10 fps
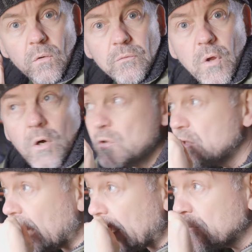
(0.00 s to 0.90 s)
on the
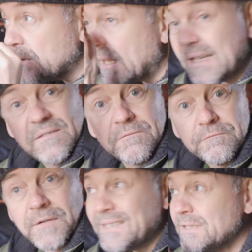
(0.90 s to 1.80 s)
fence
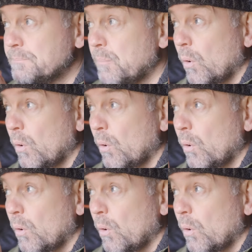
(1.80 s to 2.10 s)
pole, but